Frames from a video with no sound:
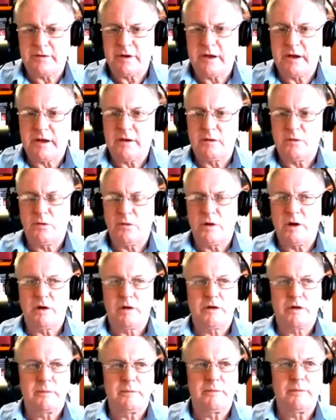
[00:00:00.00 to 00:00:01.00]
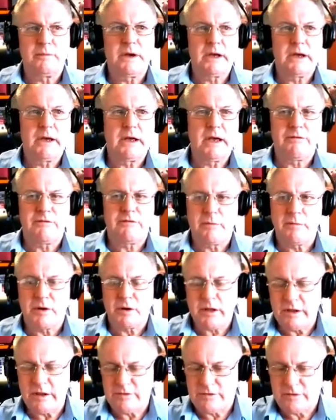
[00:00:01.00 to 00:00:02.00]
Uh, welcome uh,
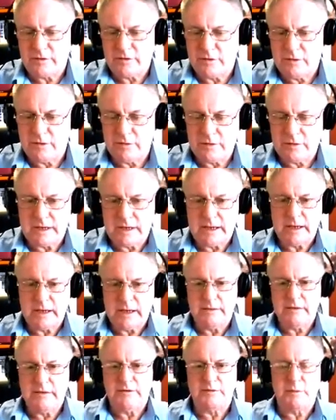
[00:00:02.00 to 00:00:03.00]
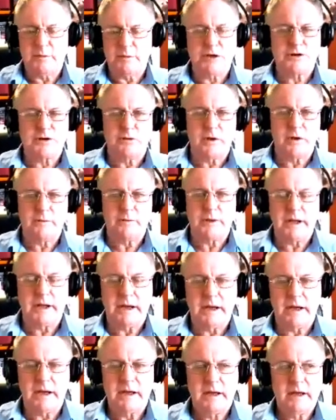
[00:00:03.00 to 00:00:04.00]
everybody to uh, this special
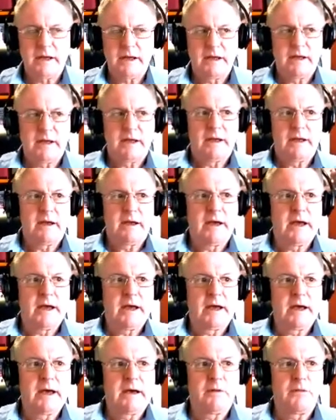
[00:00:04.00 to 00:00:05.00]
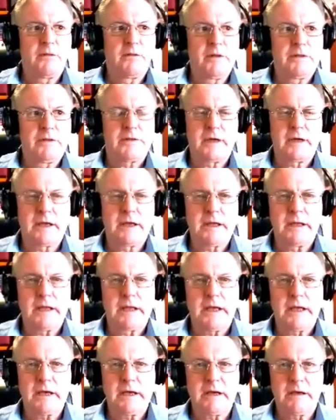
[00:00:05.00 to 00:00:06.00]
webinar uh, with uh,
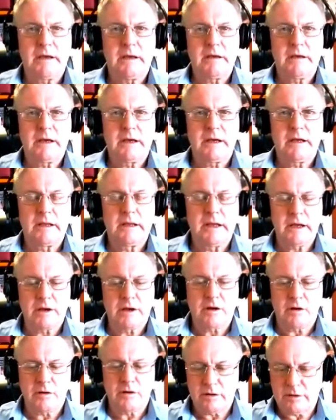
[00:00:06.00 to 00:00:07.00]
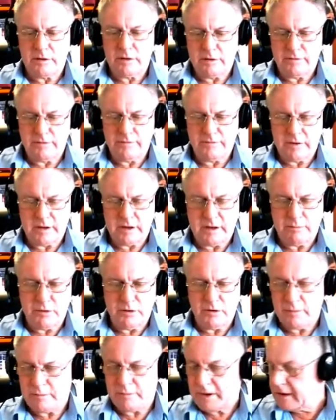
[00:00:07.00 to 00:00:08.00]
Leah, uh, Leah Coglin of
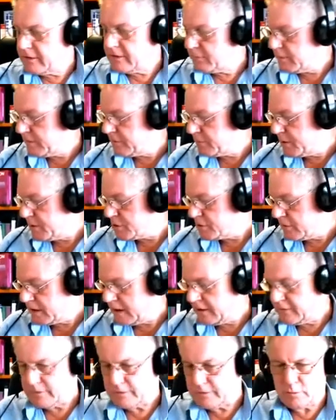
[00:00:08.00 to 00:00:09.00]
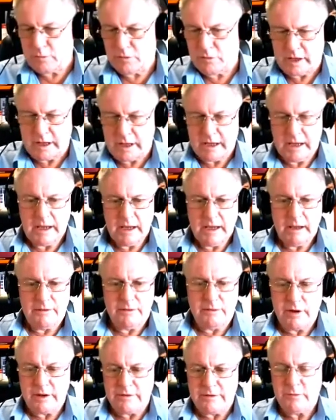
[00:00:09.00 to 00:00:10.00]
Beauty Pay, my special guest this morning.
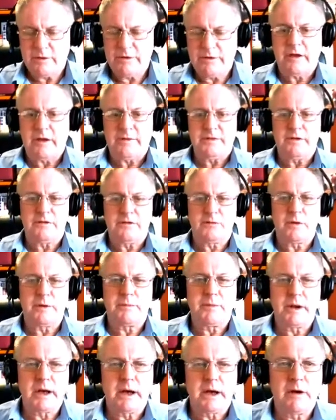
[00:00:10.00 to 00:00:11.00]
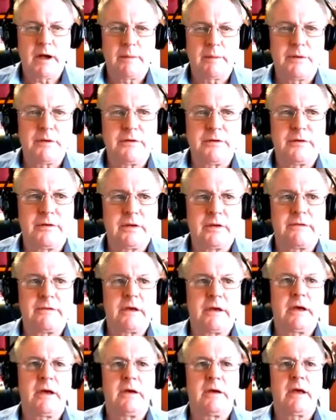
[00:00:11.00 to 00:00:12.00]
The reason we set this webinar up is
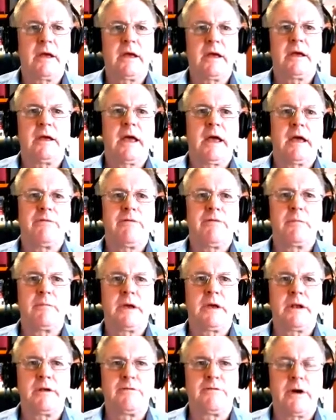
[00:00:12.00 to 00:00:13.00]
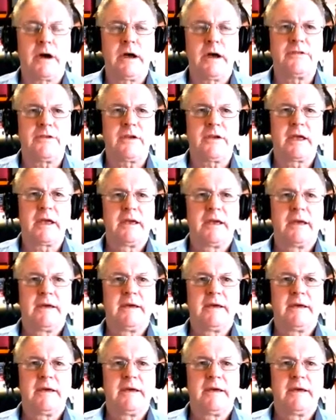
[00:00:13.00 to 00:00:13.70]
that having been advising